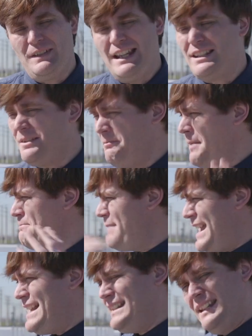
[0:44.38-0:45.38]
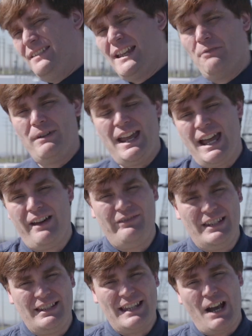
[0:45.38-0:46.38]
It's amazing that we
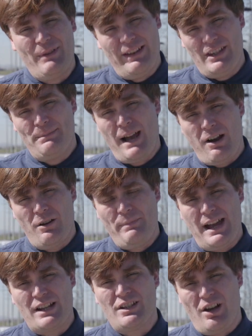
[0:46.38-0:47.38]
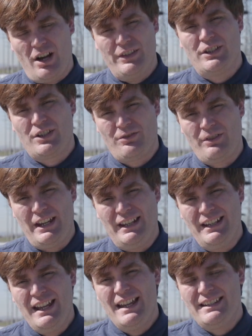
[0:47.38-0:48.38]
have these, now we have these power packs on the
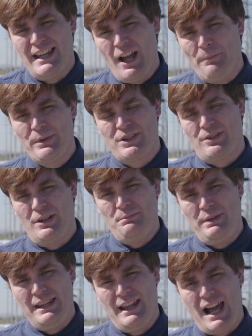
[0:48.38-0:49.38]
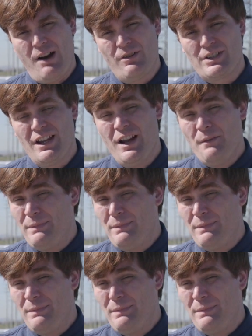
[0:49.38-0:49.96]
grid to help us during peak hours.